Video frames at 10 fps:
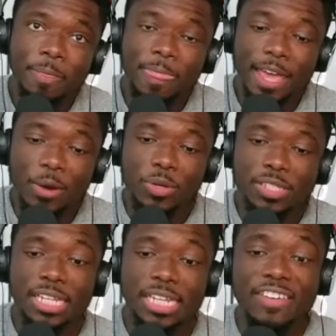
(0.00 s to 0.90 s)
and wants
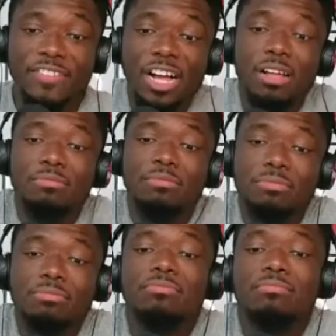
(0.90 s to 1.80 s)
to live up
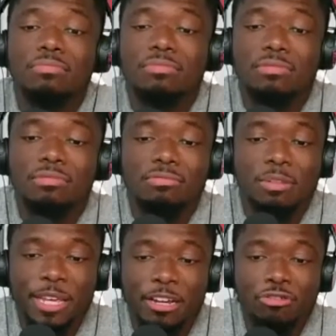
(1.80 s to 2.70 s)
to
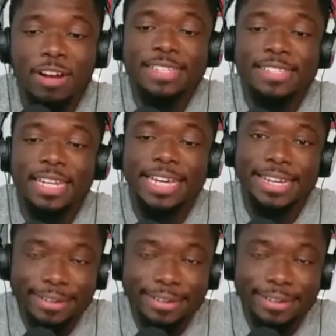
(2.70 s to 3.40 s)
being Christ like,